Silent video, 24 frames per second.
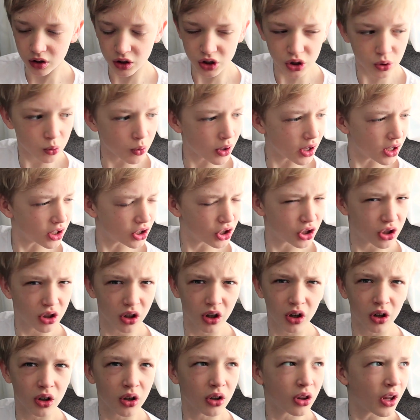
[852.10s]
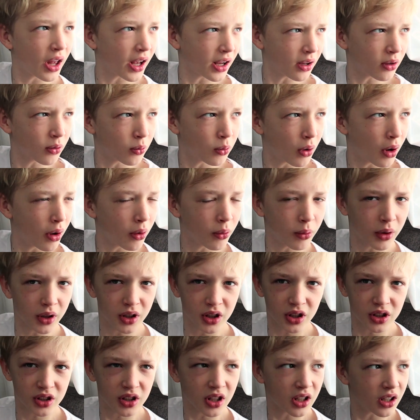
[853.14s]
switched, like what we I
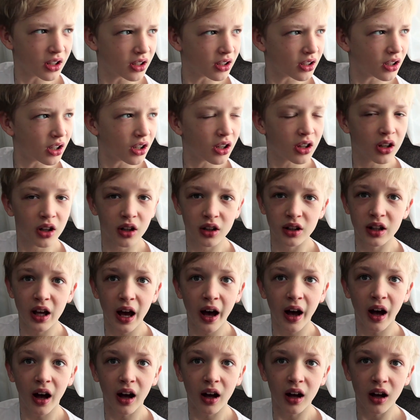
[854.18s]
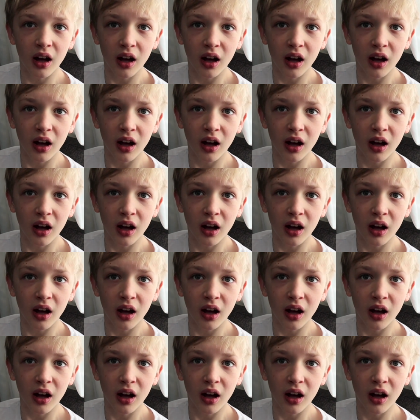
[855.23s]
just did. Three. Yeah.